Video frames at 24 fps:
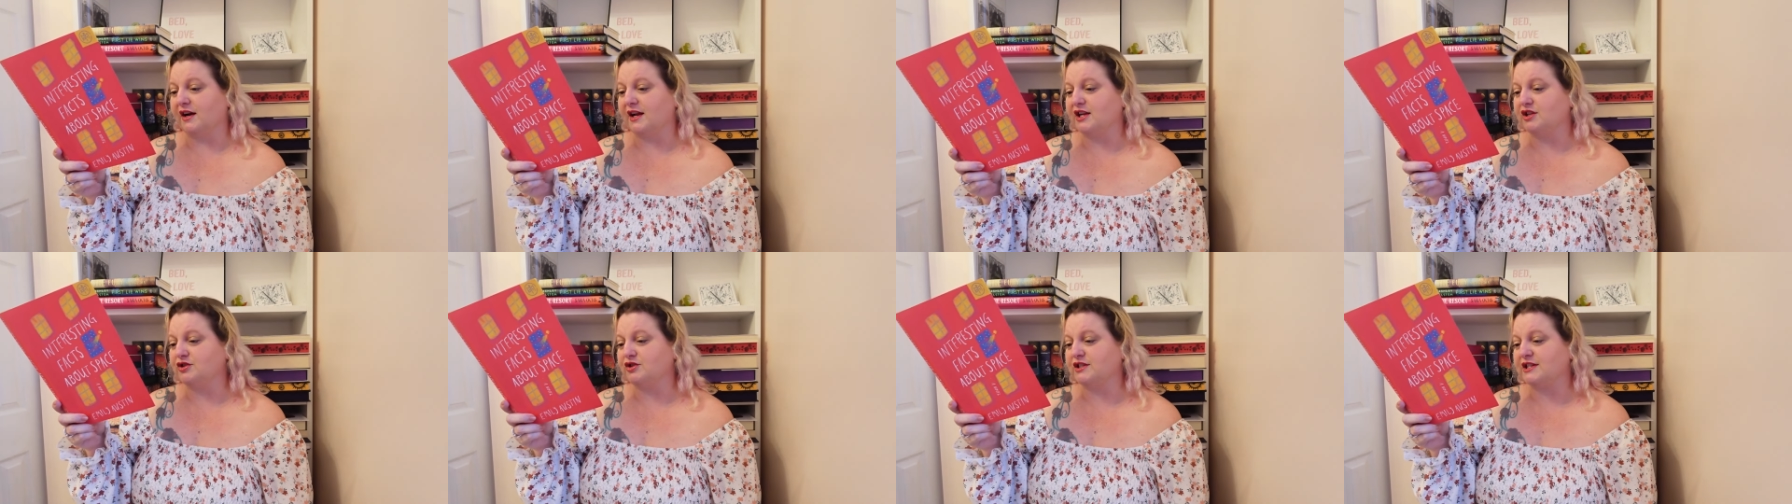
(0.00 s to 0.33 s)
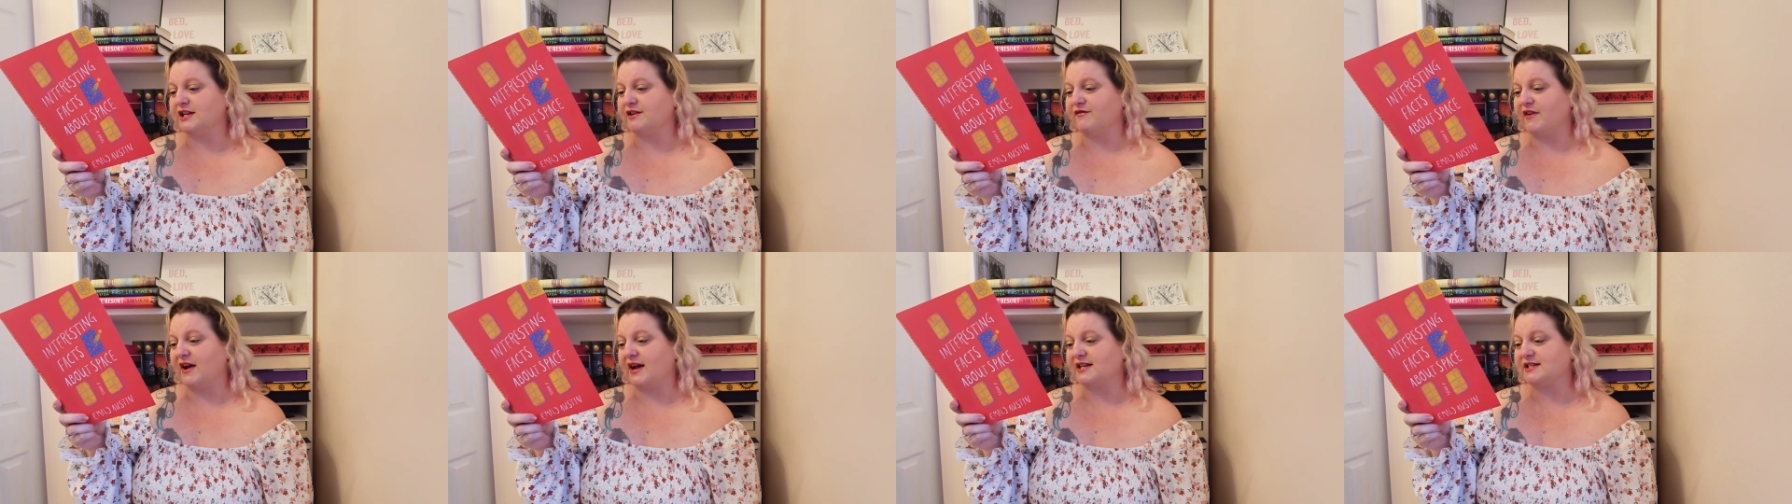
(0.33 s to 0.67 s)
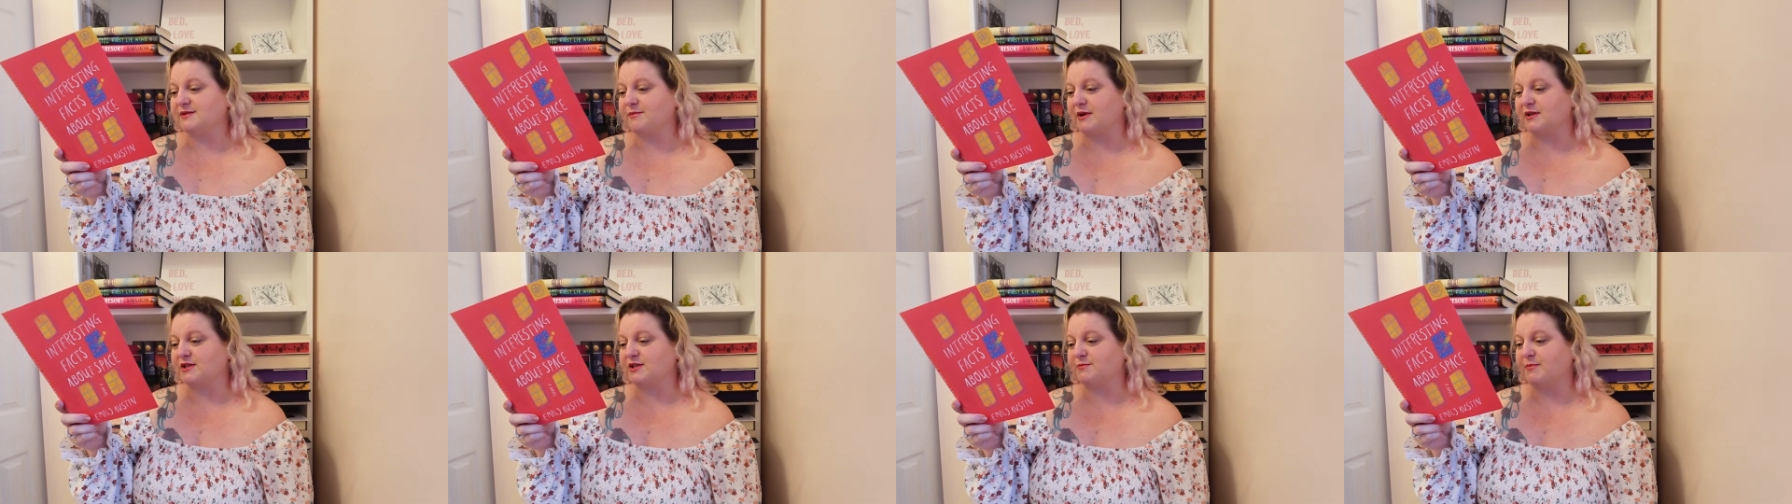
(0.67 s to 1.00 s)
Interesting Facts
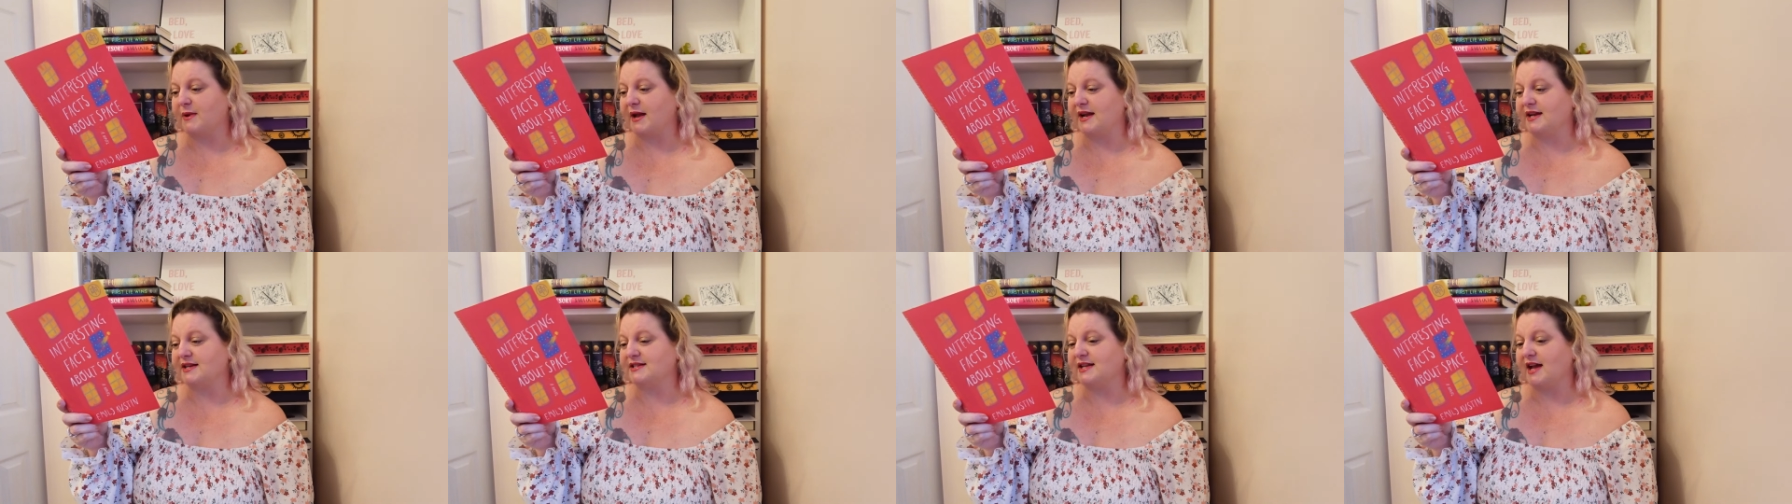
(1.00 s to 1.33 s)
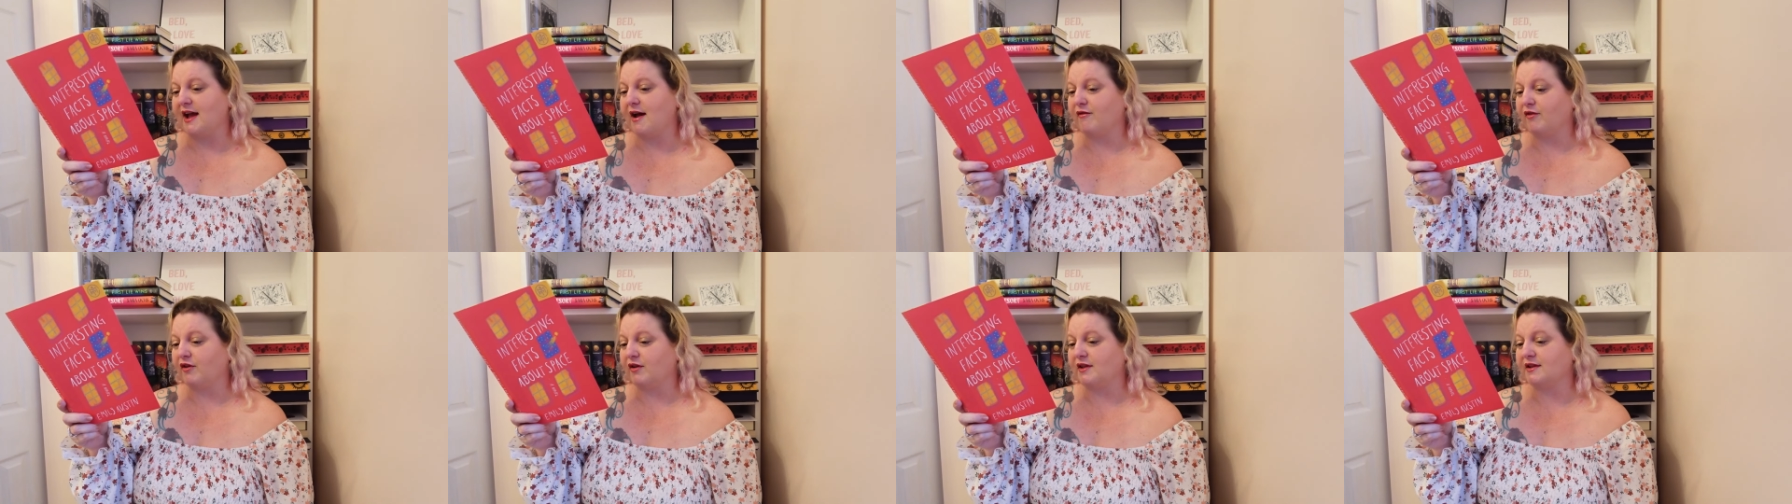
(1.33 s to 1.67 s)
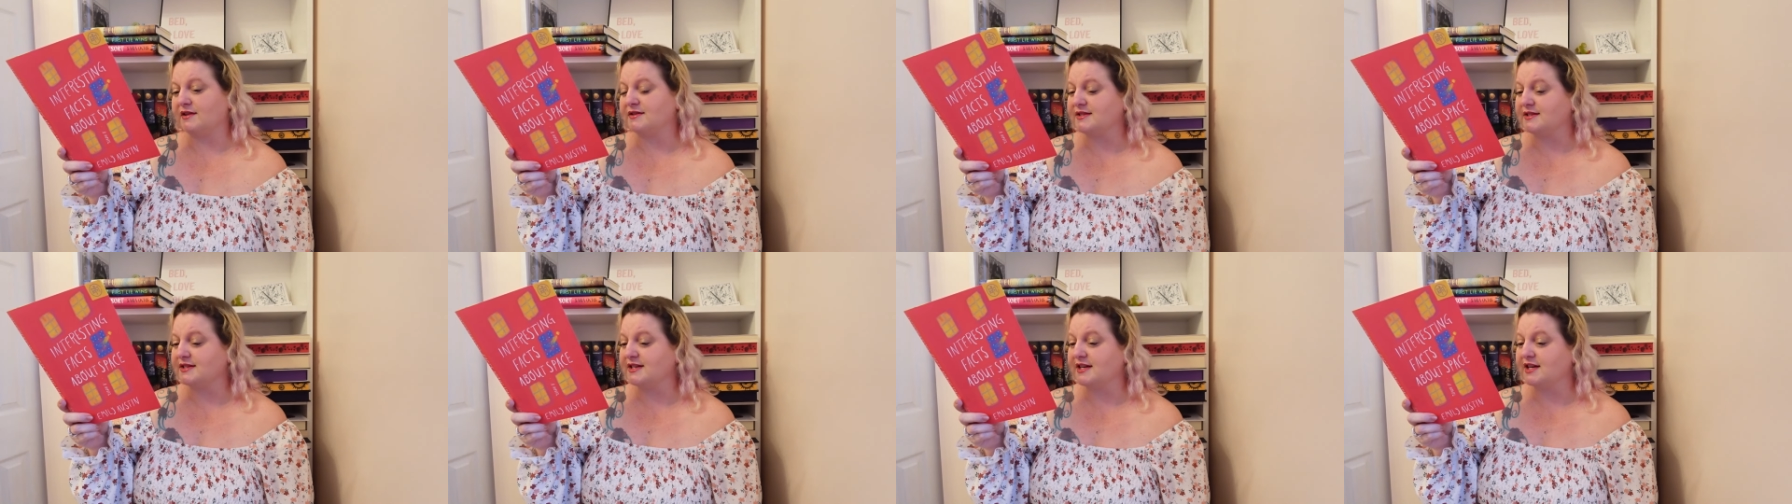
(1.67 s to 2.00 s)
About Space
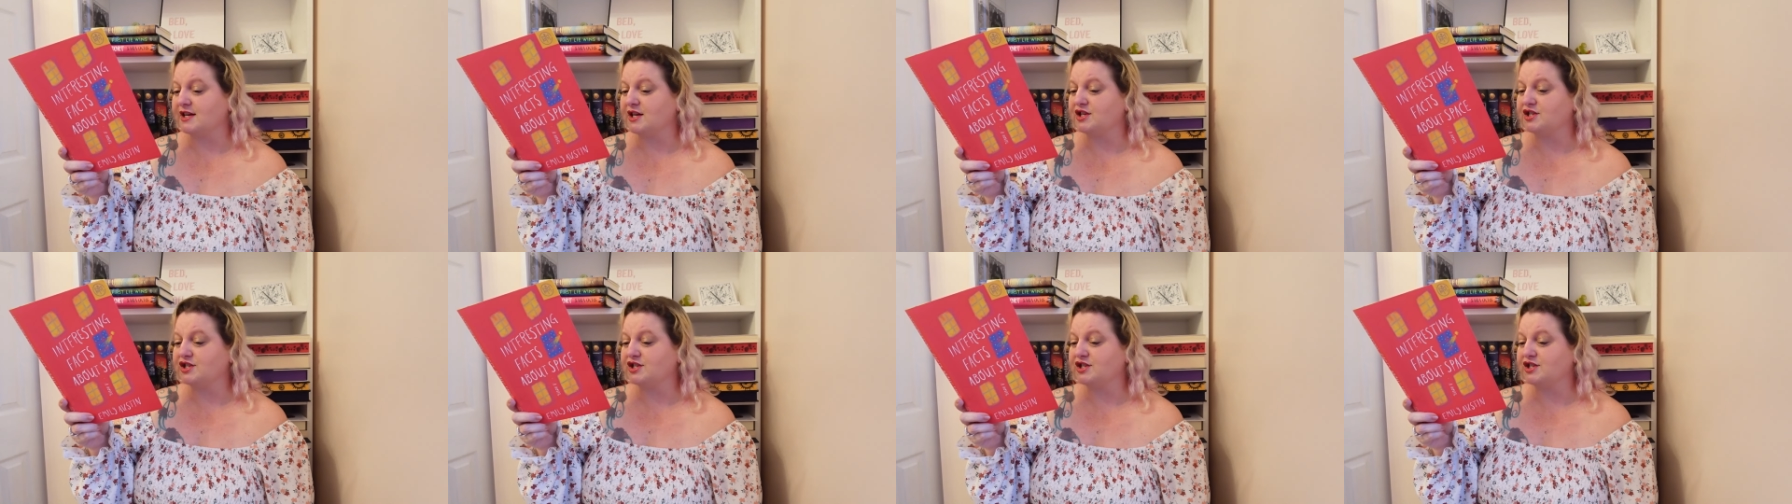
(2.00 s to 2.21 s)
effortlessly